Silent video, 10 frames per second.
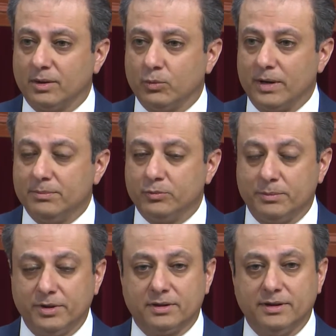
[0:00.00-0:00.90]
when,
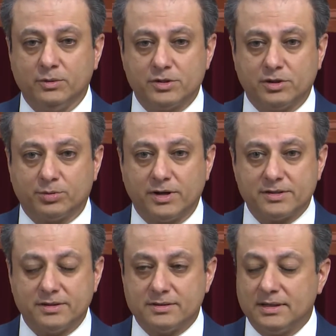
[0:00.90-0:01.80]
when Bill Clinton was still
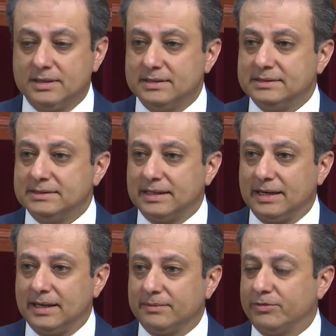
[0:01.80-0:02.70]
president,
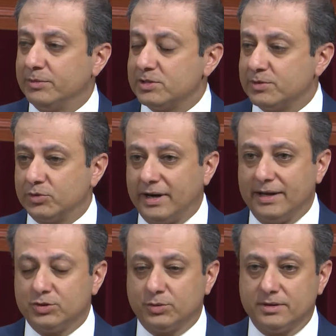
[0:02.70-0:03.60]
Uh, a few months before
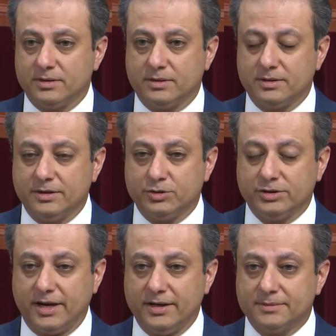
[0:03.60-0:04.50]
Ann joined the D O
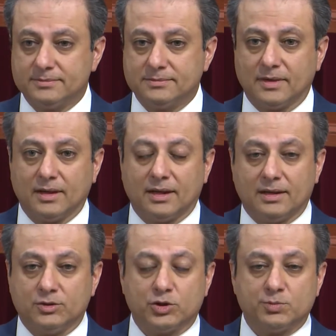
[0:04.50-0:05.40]
J,
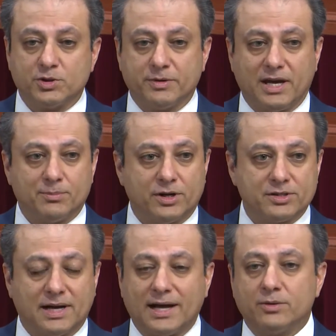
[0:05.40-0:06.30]
George Bush became
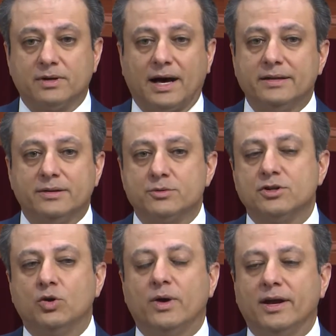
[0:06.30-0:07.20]
president. I don't, I, there was
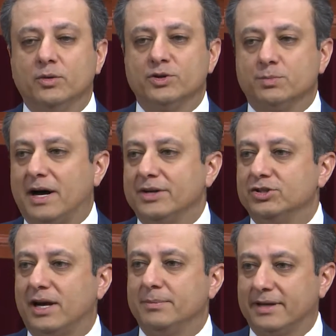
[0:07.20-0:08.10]
no way in which my
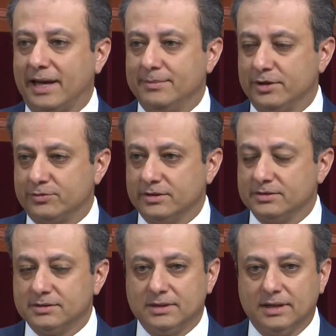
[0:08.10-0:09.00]
job became different
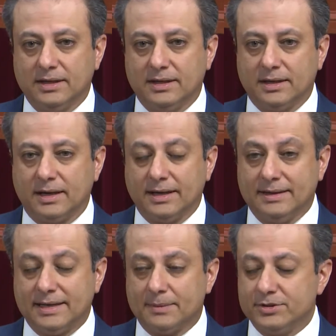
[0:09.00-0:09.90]
uh,
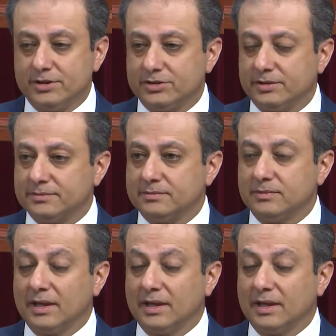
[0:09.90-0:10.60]
in that position.